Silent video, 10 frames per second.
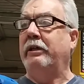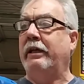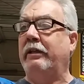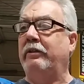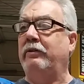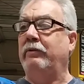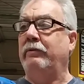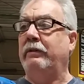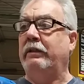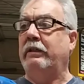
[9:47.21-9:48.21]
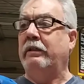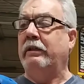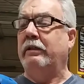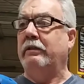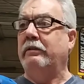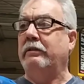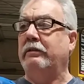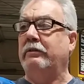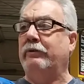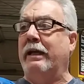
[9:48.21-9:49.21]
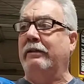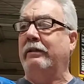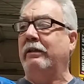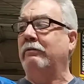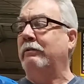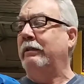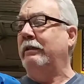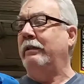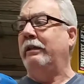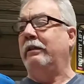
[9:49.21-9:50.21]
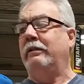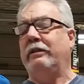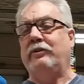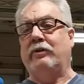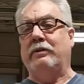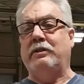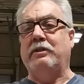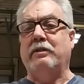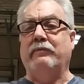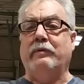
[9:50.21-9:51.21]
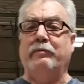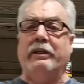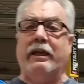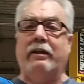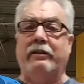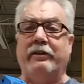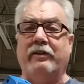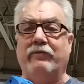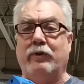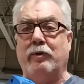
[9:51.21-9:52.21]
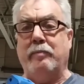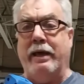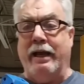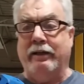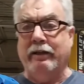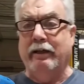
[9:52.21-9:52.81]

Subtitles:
I had to do the drag link on it and the exhaust system from the catalytic converter back.